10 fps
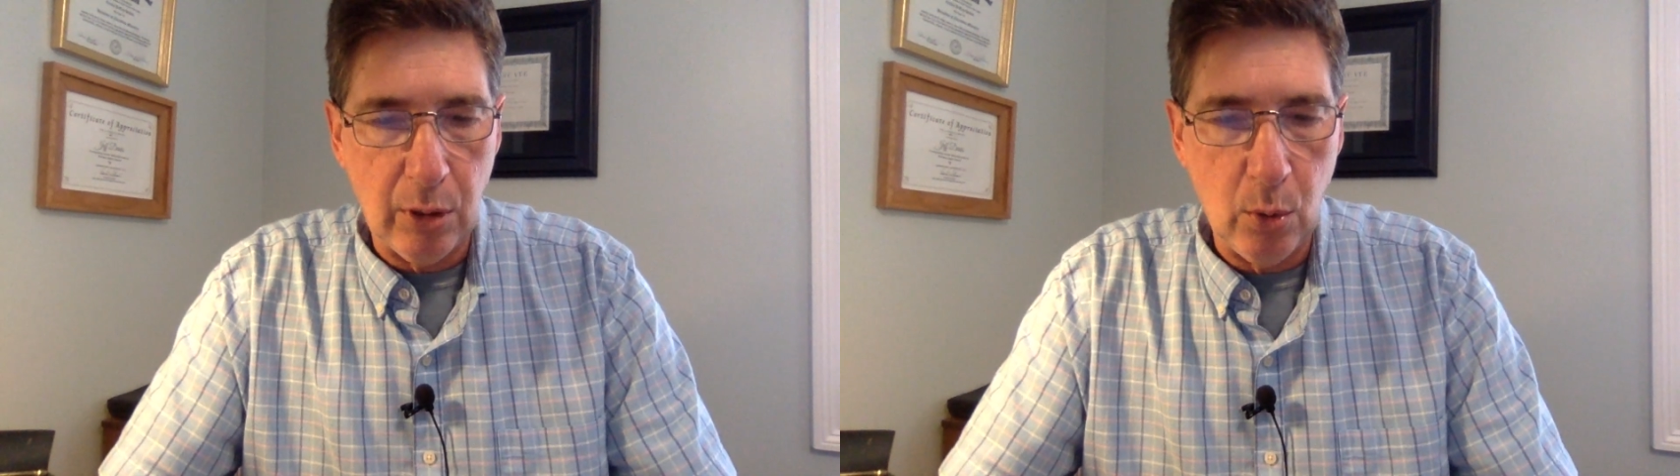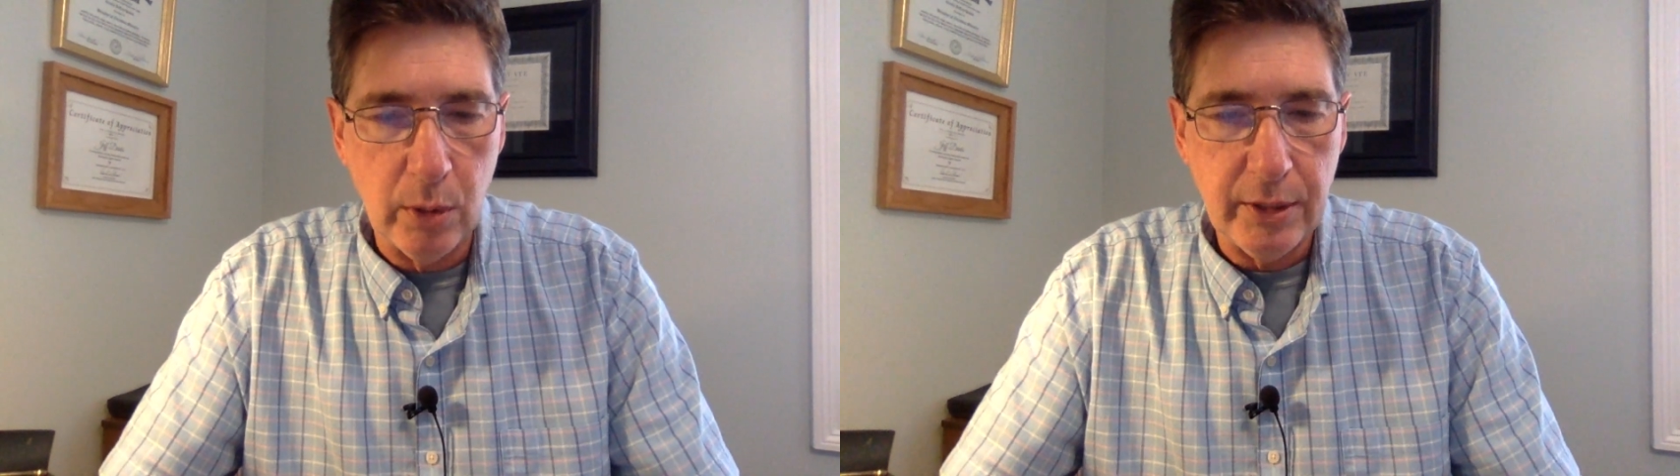
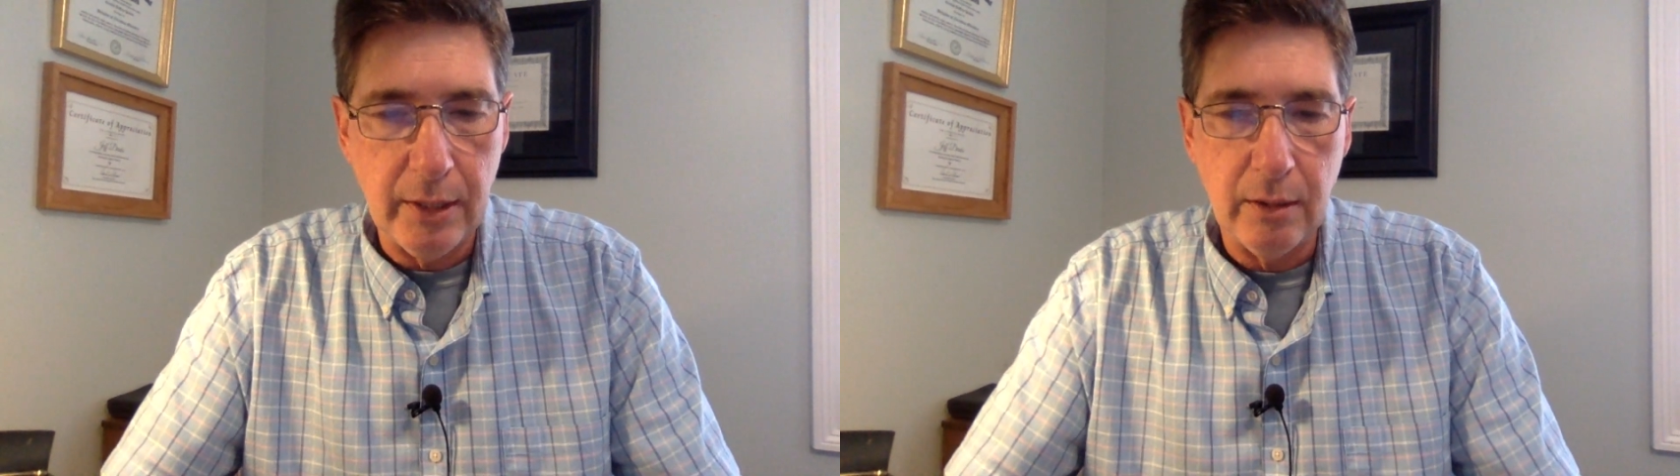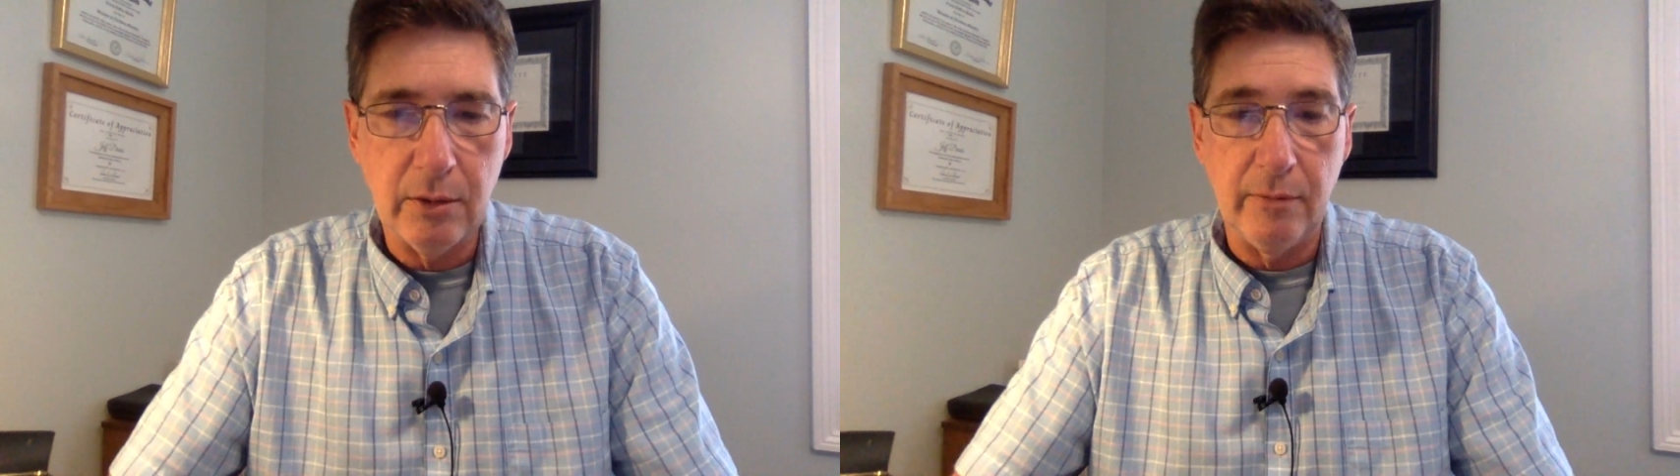The Lord
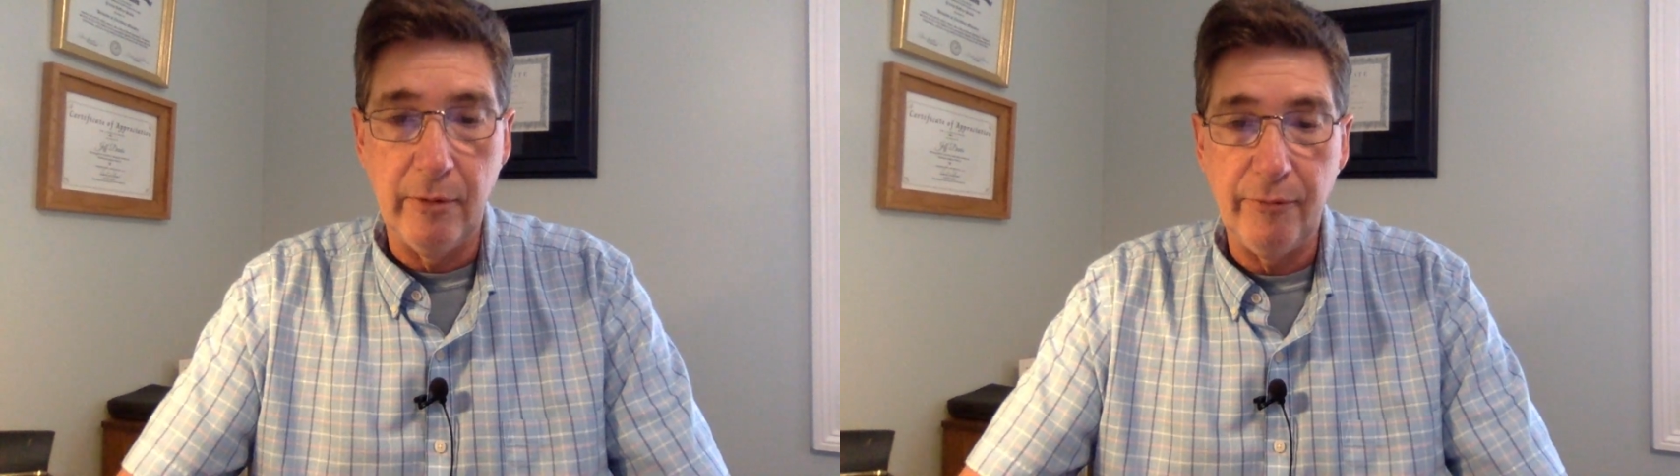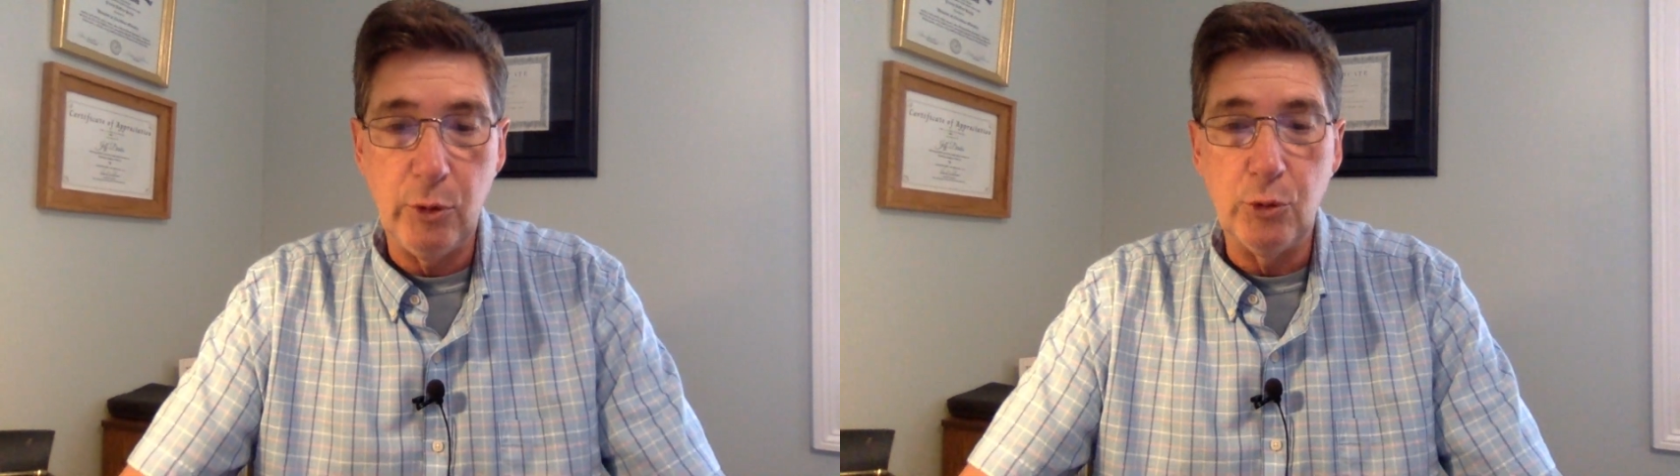tells of
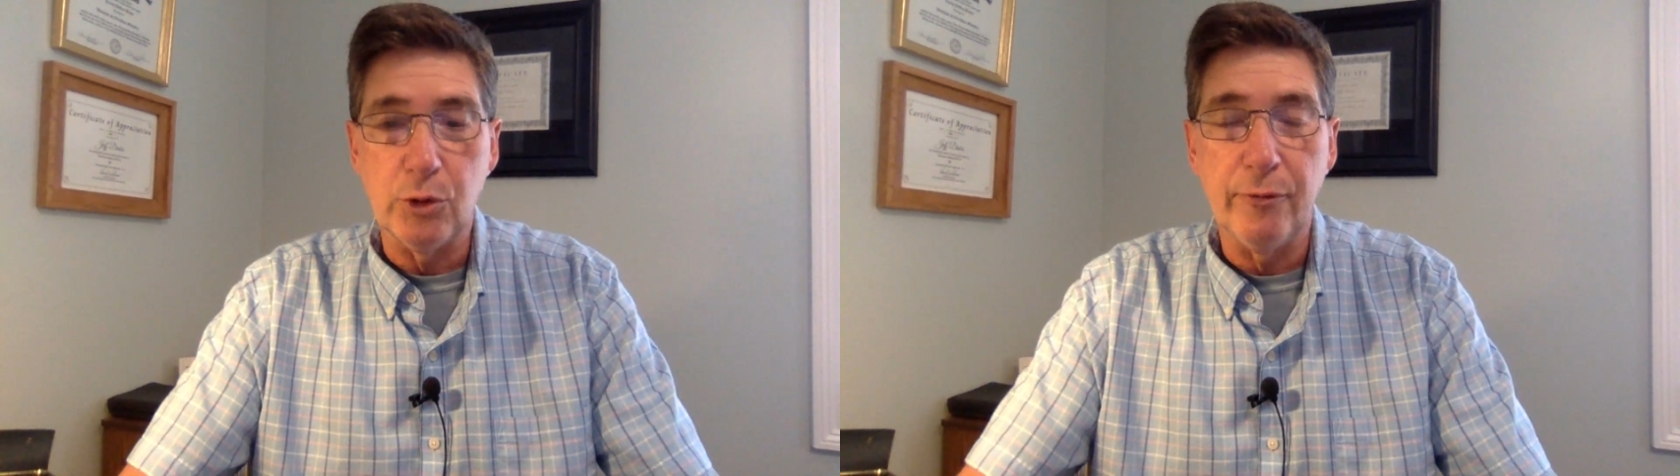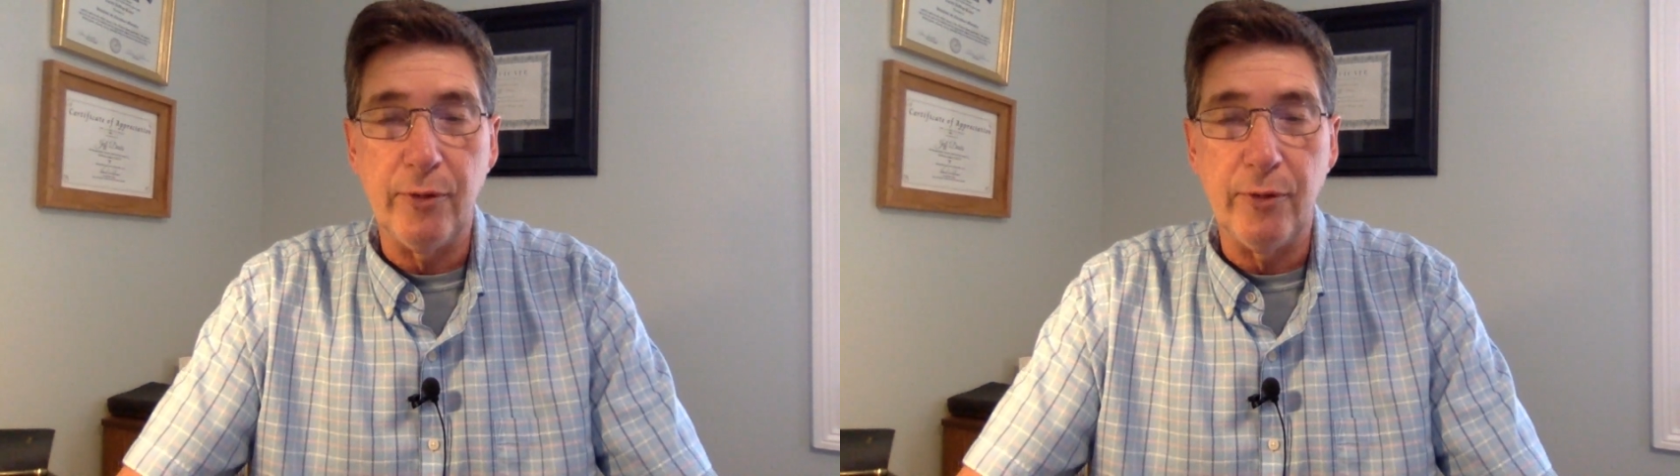the future